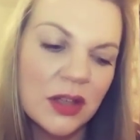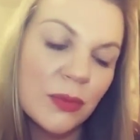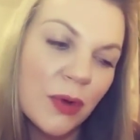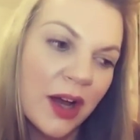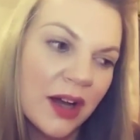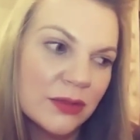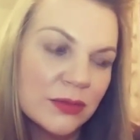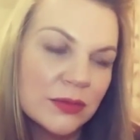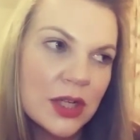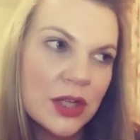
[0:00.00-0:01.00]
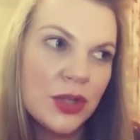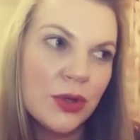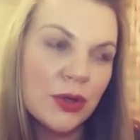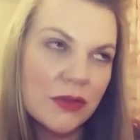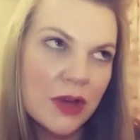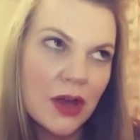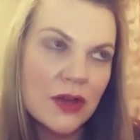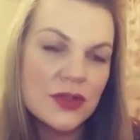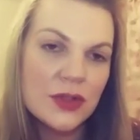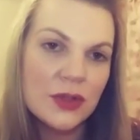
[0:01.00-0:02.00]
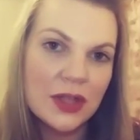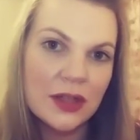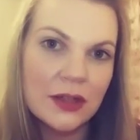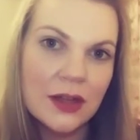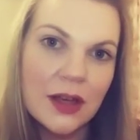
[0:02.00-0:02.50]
well universe you didn't